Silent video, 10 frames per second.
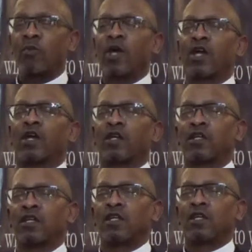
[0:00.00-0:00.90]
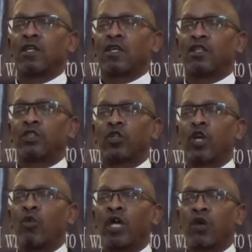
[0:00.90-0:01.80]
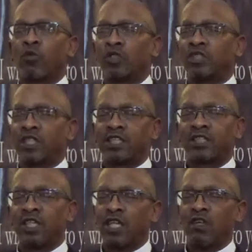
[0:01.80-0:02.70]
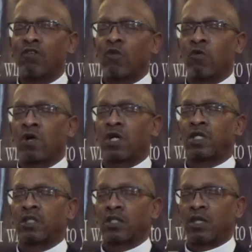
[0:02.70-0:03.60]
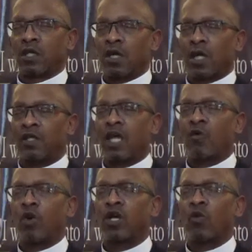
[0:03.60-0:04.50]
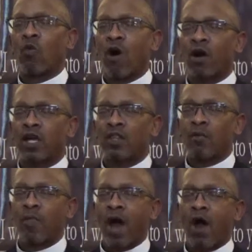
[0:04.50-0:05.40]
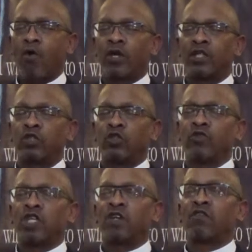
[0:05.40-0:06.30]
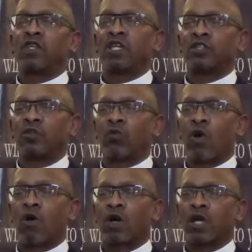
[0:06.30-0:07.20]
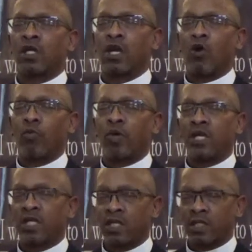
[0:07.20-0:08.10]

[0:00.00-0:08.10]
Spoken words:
man, so that we can resist the evil one and that we can walk in the power that you've given us to walk in obedience.